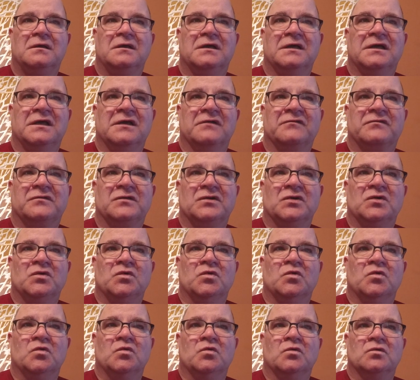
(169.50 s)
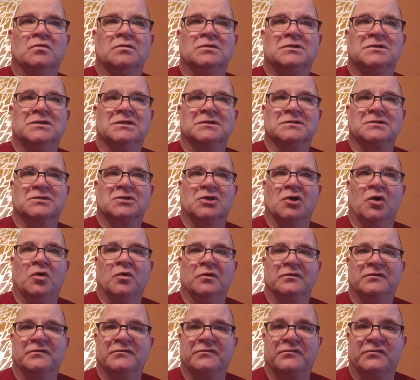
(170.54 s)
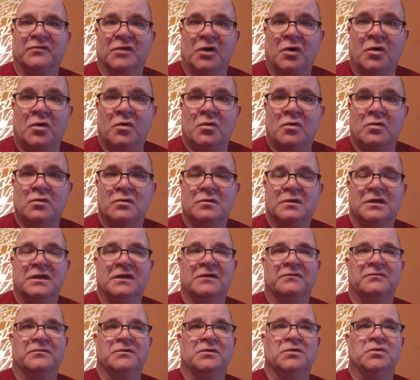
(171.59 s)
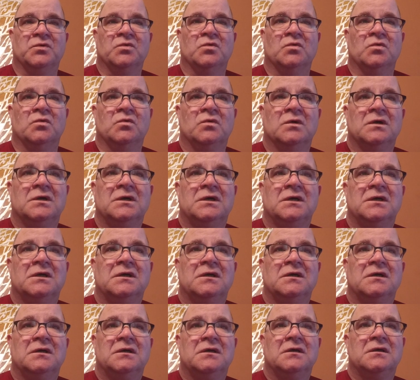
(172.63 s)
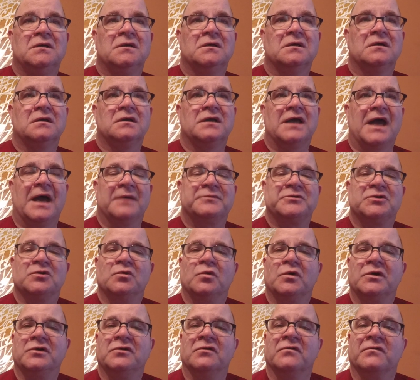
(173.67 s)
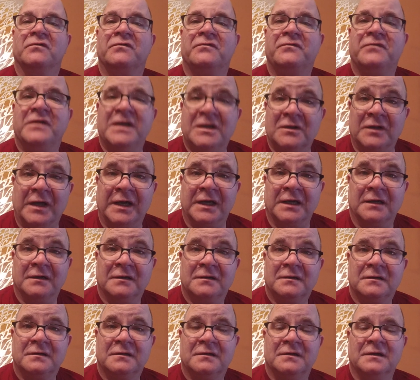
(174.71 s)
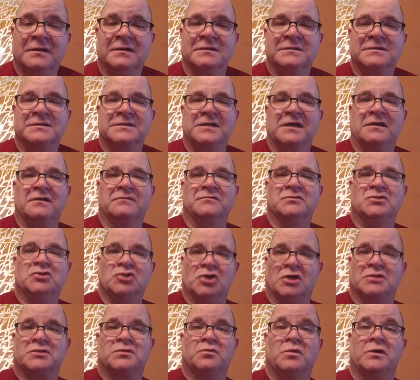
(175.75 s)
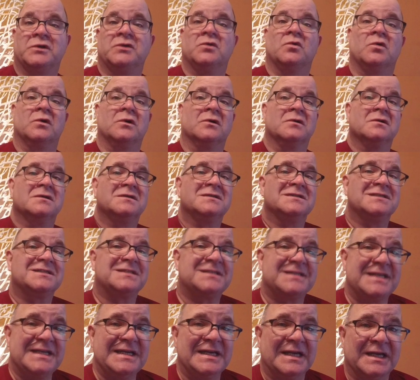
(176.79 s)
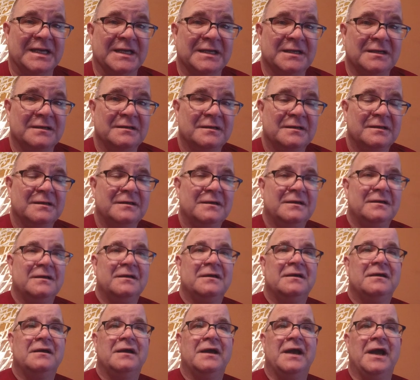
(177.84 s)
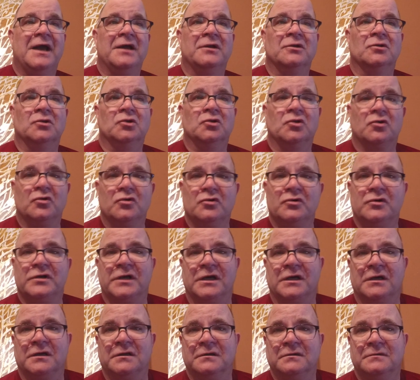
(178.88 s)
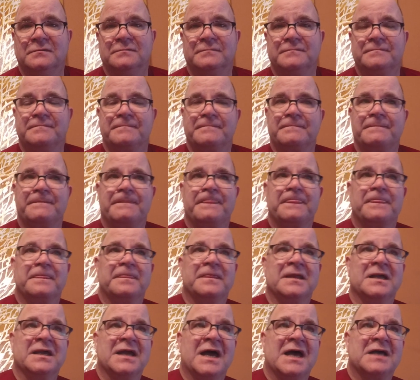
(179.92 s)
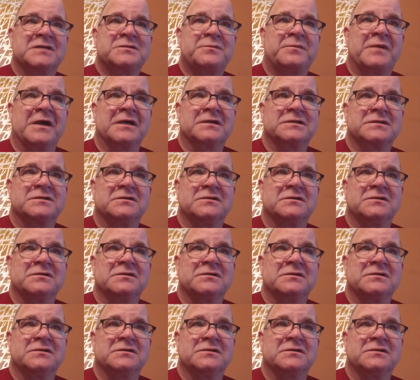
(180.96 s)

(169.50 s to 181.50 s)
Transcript: if you just go with the flow, if you capture what you're feeling instead of just what you are seeing and learning the aspects